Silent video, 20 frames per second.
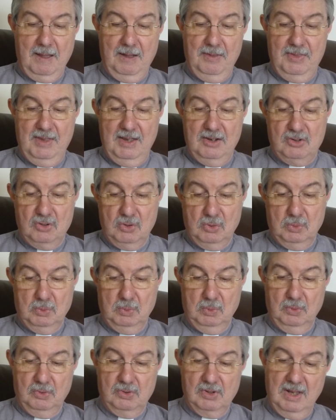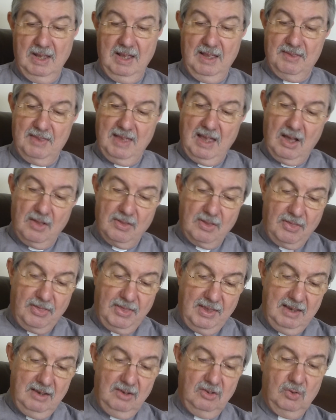and their tools, they are the
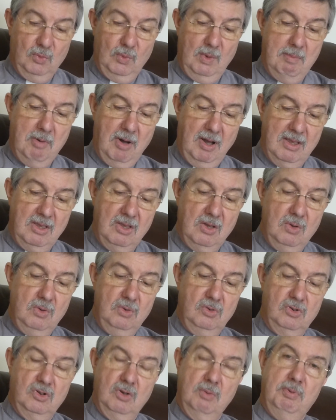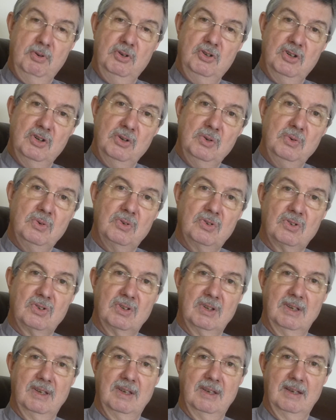things that we might use to
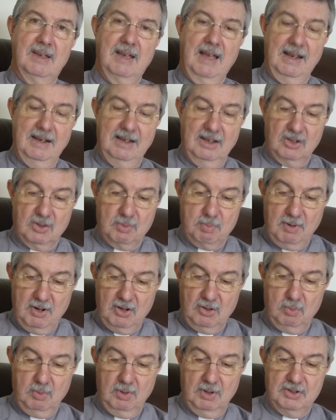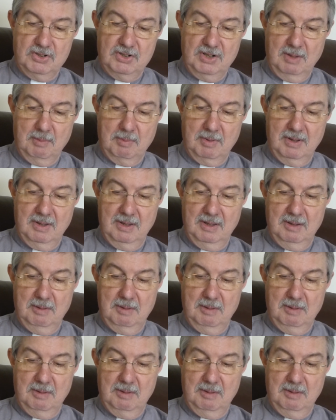produce and express worship,